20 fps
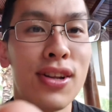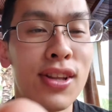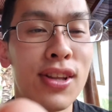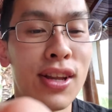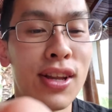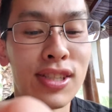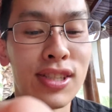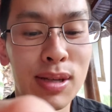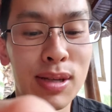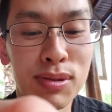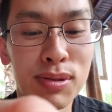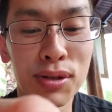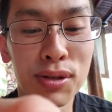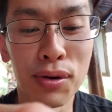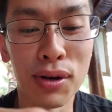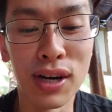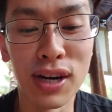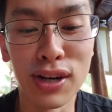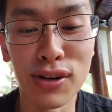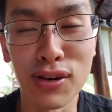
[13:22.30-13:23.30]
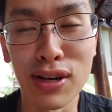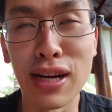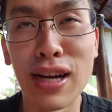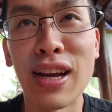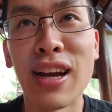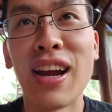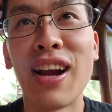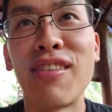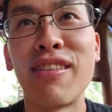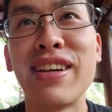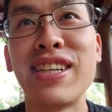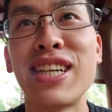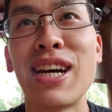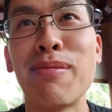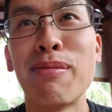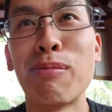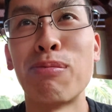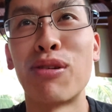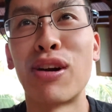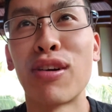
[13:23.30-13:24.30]
They seem so hungry. Every
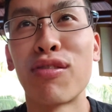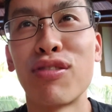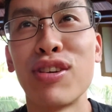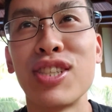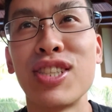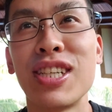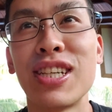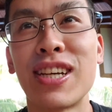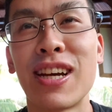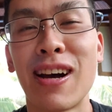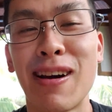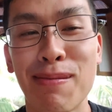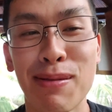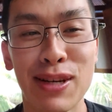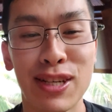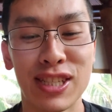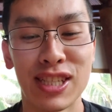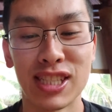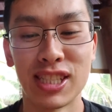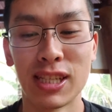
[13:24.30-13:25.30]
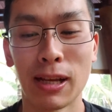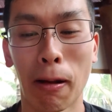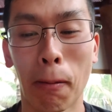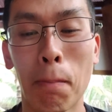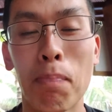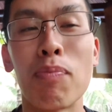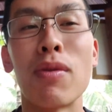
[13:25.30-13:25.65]
time at breakfast, they come and just like